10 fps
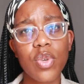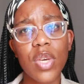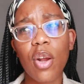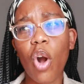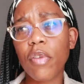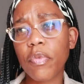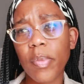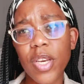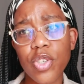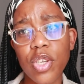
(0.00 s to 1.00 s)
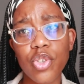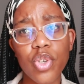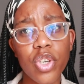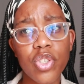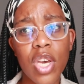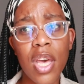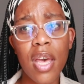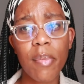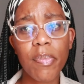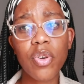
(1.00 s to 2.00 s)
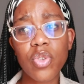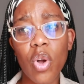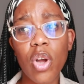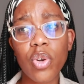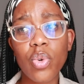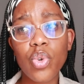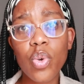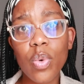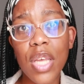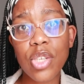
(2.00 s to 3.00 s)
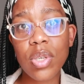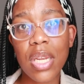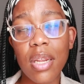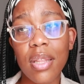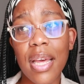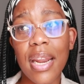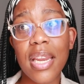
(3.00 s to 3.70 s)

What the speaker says: You get a confirmation in church because God knew that you needed that,